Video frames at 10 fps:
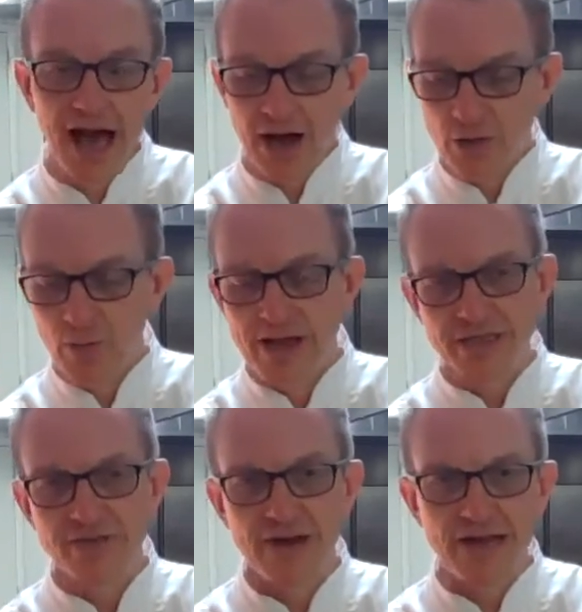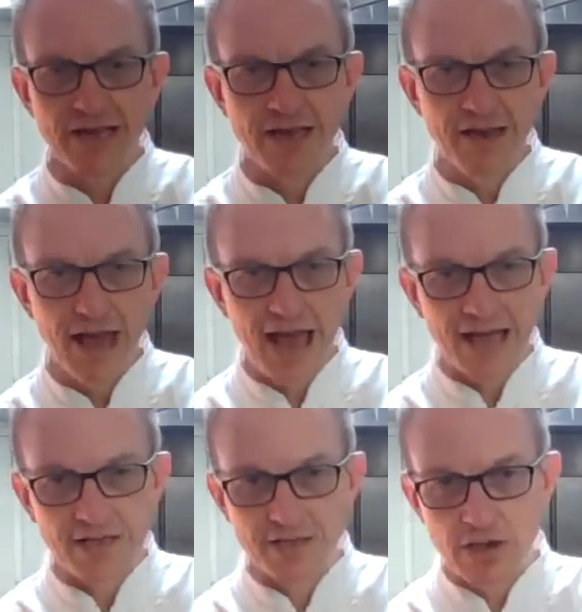I got wedges of onion
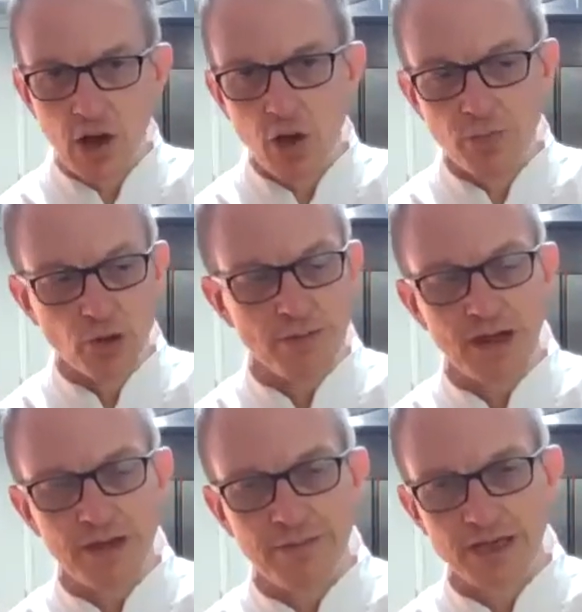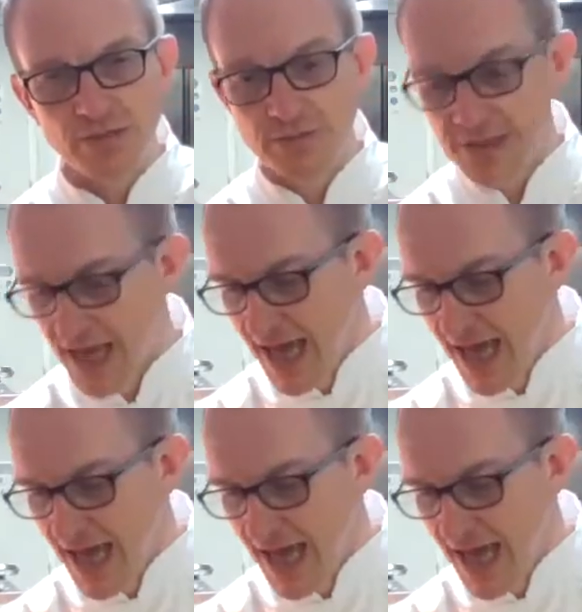and whole portobello mushrooms,